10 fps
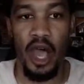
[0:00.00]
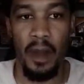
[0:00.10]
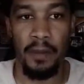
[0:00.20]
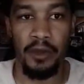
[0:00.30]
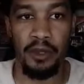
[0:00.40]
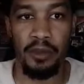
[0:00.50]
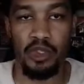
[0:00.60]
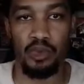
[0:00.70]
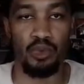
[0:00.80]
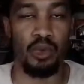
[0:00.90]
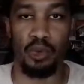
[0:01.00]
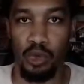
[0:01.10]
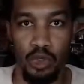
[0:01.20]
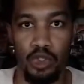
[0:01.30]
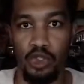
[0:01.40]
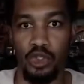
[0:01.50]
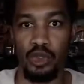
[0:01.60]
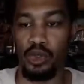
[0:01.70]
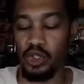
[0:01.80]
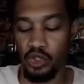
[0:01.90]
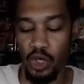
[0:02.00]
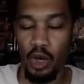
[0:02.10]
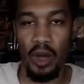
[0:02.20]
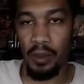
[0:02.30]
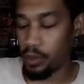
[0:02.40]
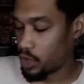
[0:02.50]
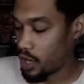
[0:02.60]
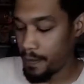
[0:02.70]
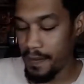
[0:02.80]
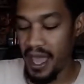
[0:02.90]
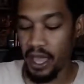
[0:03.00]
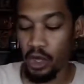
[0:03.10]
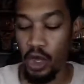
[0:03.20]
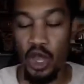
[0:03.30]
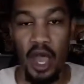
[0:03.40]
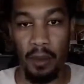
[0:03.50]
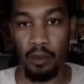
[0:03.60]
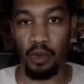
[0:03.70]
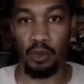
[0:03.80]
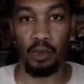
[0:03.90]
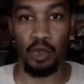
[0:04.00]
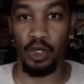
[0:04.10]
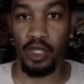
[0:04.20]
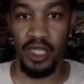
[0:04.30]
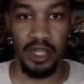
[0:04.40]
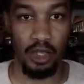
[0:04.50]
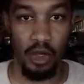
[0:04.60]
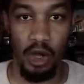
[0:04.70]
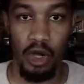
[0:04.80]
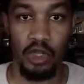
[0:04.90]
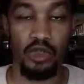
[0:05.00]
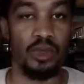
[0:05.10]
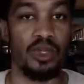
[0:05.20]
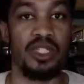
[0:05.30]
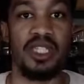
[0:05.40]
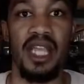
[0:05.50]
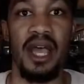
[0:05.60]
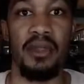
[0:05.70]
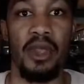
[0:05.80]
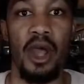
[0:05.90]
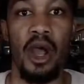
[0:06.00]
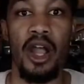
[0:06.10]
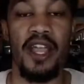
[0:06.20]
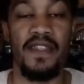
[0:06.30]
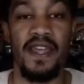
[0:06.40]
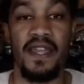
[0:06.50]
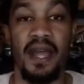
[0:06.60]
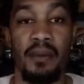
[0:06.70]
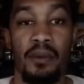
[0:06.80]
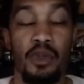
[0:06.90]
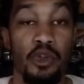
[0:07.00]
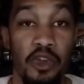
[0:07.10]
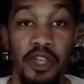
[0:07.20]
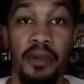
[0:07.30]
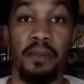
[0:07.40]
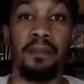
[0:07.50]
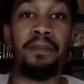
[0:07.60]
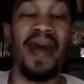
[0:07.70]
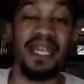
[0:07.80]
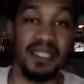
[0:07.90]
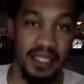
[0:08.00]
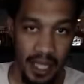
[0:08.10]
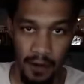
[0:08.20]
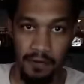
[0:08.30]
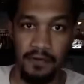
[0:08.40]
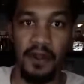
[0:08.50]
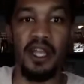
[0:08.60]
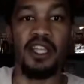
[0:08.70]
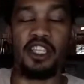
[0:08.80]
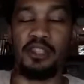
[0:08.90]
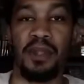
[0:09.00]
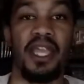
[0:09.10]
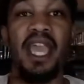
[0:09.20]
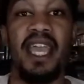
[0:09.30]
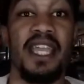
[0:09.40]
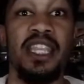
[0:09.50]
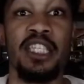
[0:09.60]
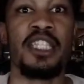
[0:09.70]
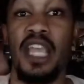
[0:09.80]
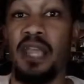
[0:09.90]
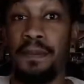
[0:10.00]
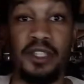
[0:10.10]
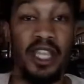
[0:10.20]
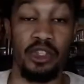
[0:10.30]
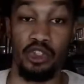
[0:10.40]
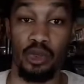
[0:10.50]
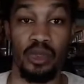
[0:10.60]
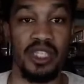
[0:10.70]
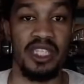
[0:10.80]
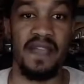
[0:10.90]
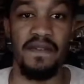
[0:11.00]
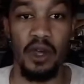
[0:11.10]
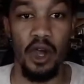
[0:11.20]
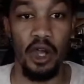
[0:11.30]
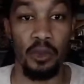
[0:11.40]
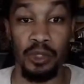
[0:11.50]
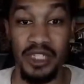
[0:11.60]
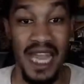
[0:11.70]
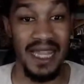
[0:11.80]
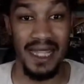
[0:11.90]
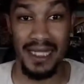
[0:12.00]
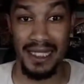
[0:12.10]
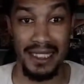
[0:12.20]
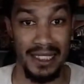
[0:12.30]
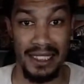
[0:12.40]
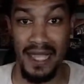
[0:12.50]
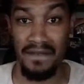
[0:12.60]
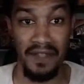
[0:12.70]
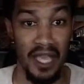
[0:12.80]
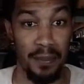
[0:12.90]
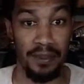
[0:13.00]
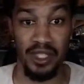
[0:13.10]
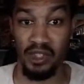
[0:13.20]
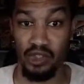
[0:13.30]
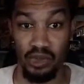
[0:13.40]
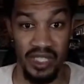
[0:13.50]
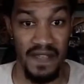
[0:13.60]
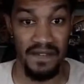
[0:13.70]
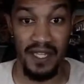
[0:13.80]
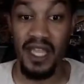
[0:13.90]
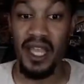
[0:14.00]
Pretty much what we're going to do is I'm going to come back. We're going to look at the cards. We're going to see how they are, and then I'm going to grade them myself. Just be like, hey, this is a potential 7 card, which I think this is definitely a potential 7,